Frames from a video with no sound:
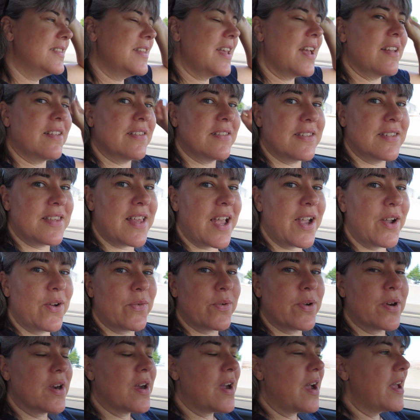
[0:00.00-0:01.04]
Sounds like
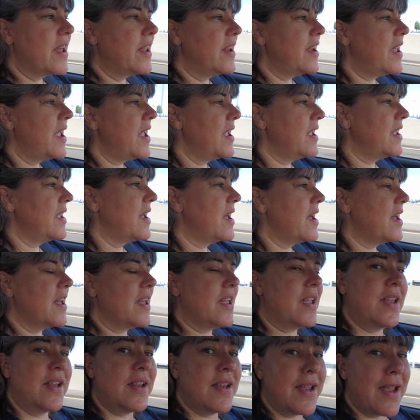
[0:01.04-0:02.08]
we're on a
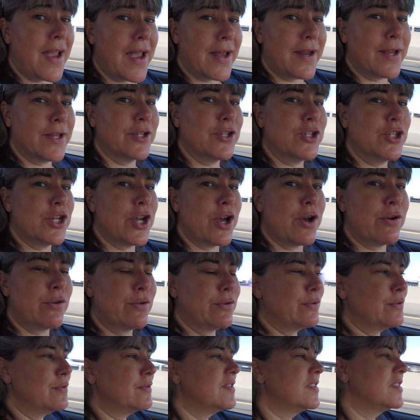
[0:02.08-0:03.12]
uh, Indiana
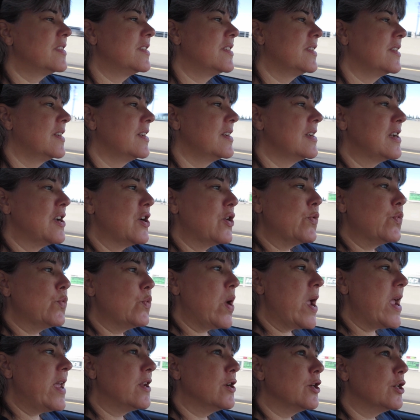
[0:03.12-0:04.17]
Jones
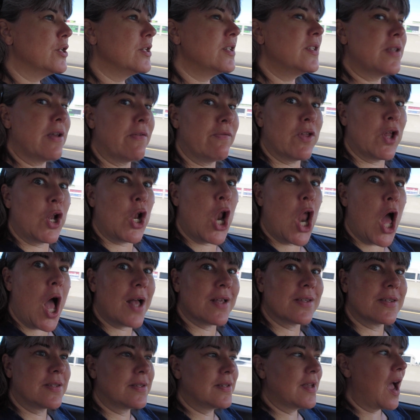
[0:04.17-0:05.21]
Raiders of the
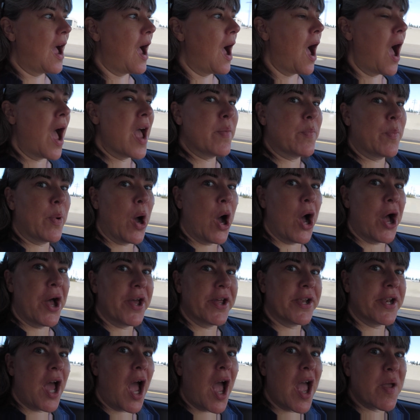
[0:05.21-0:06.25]
Lost
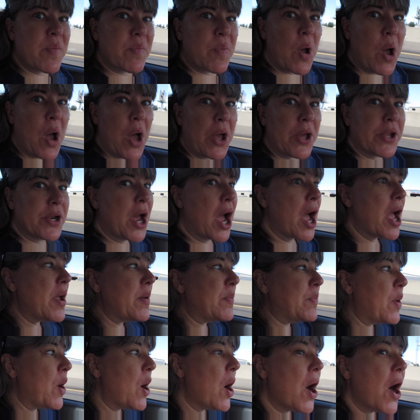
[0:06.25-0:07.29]
iPod, iPod,
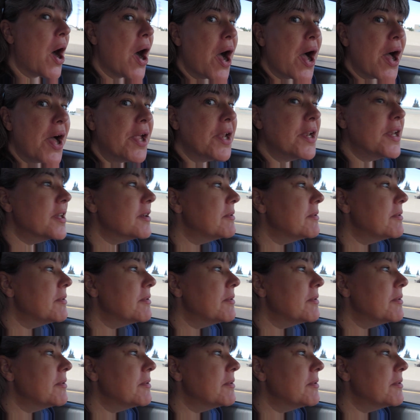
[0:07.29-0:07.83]
iPod.